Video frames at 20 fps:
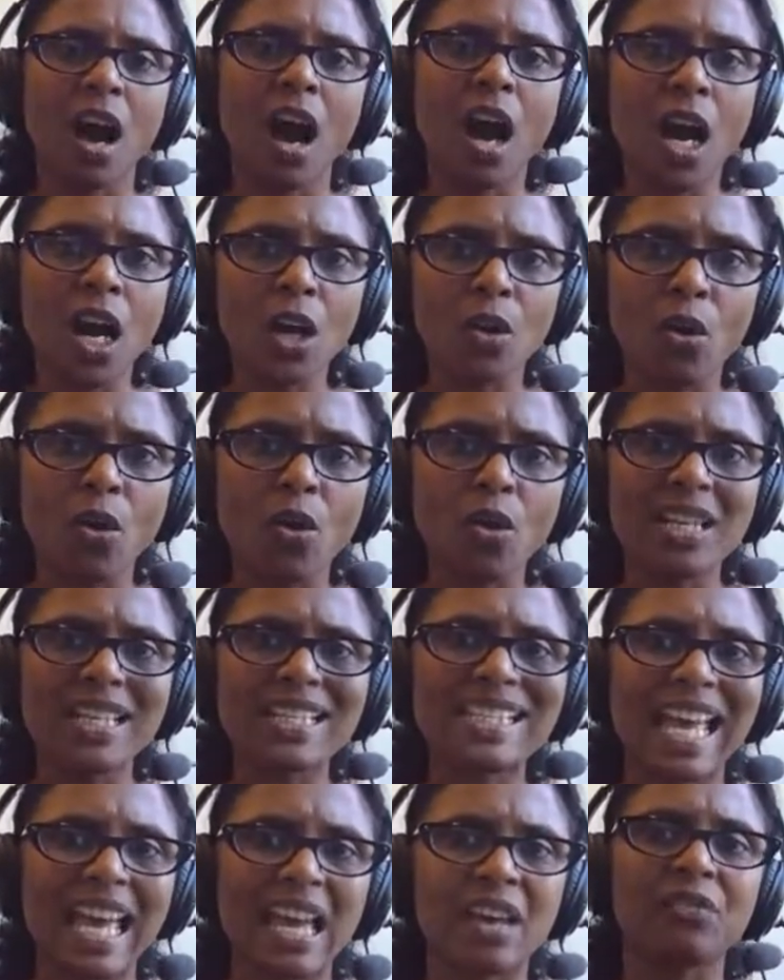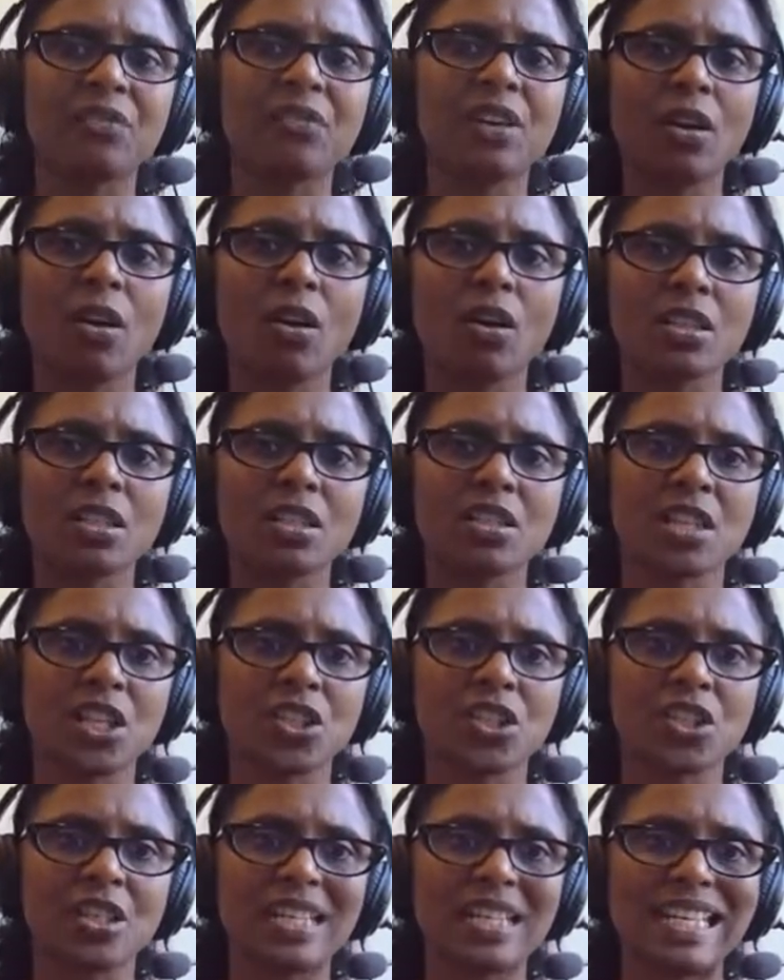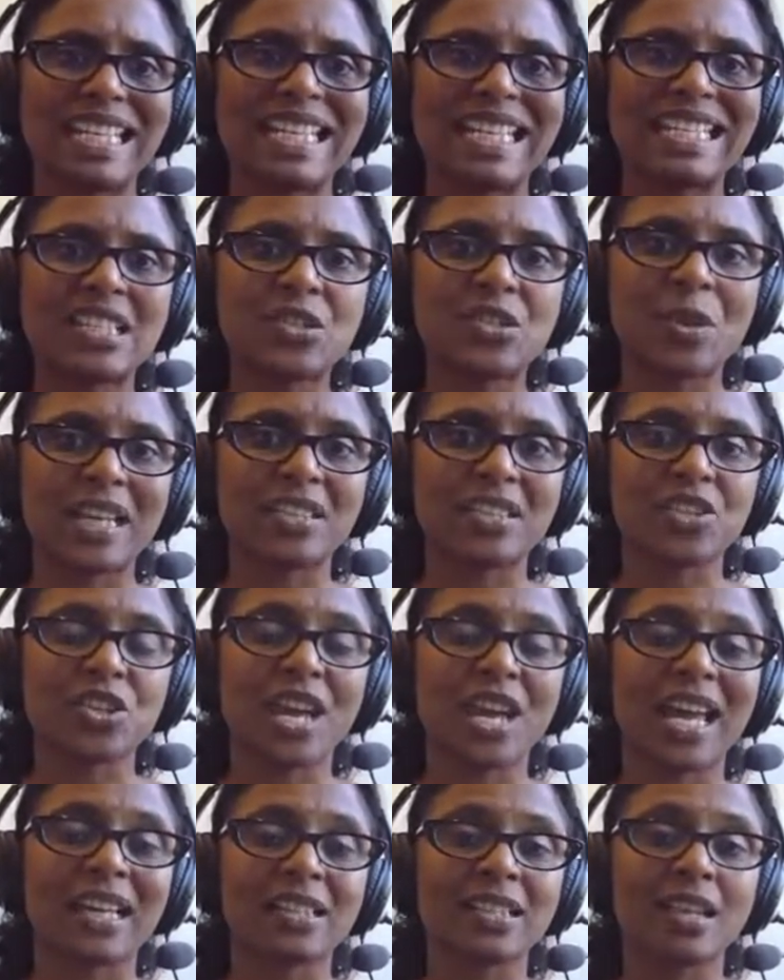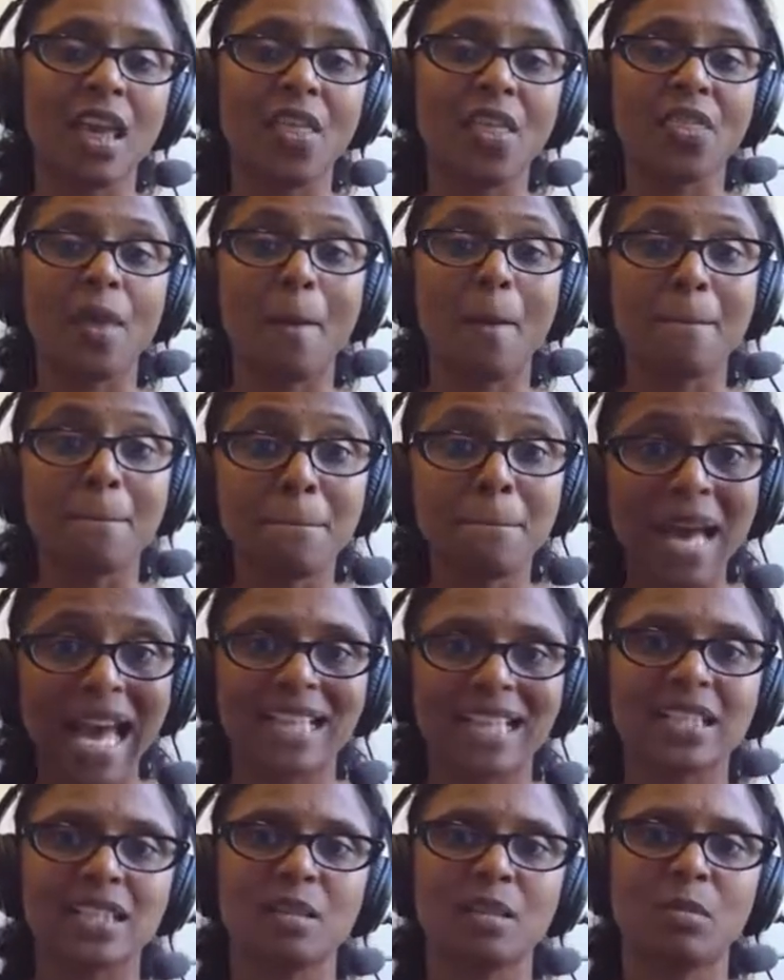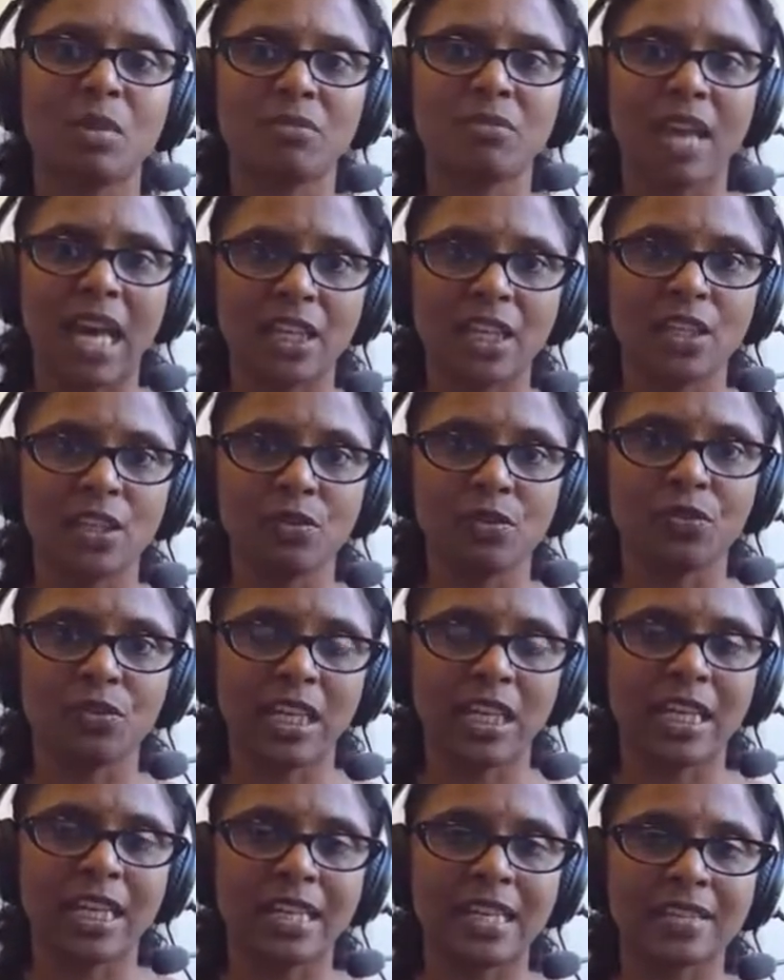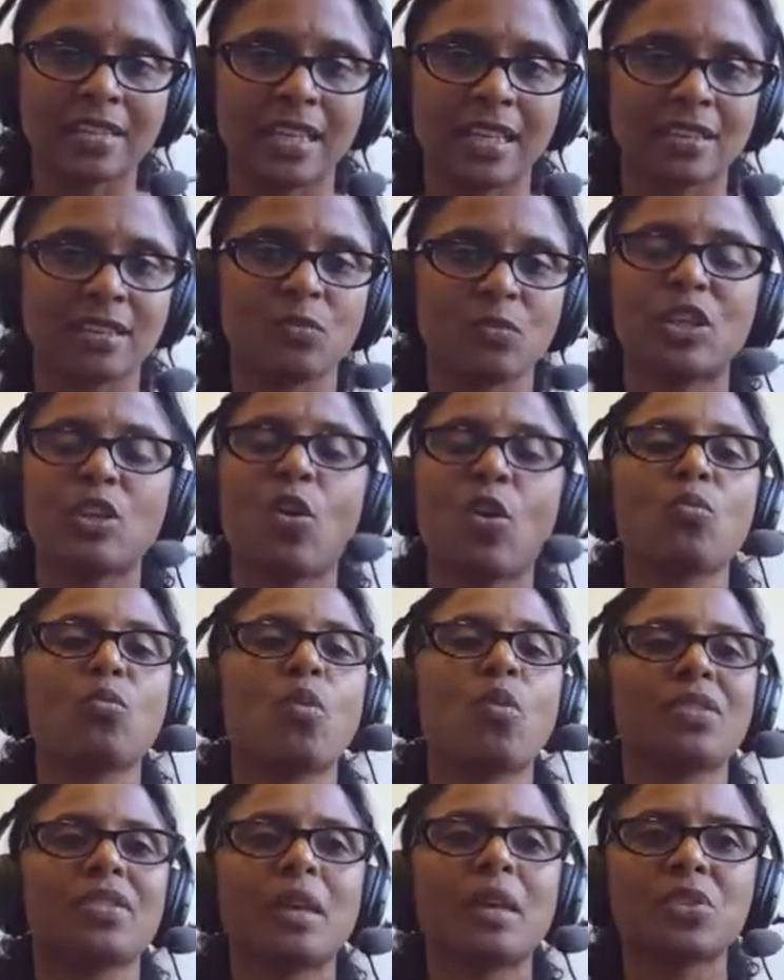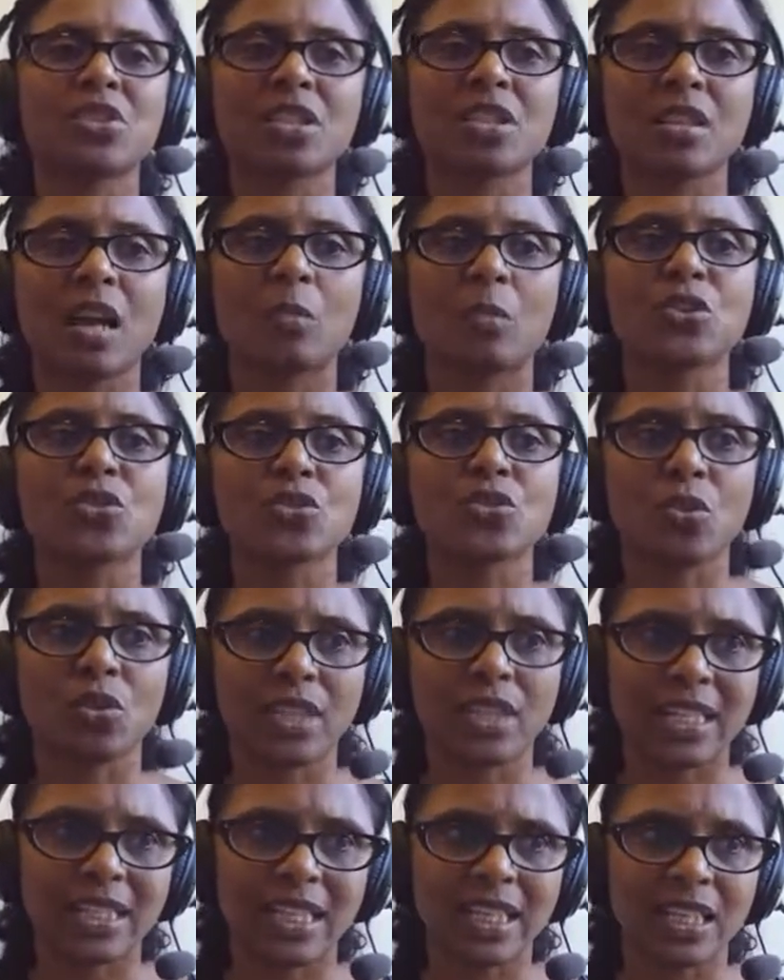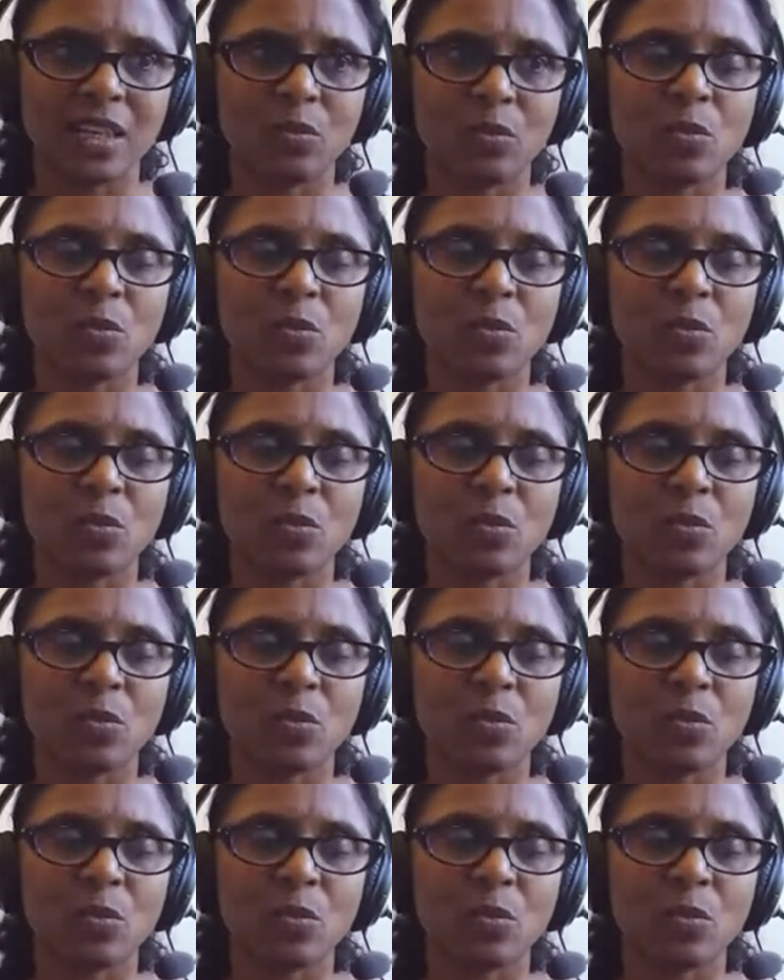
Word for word: our goal is every organization needs to extract the maximum value for their data sets. We don't want them to just come and store their data.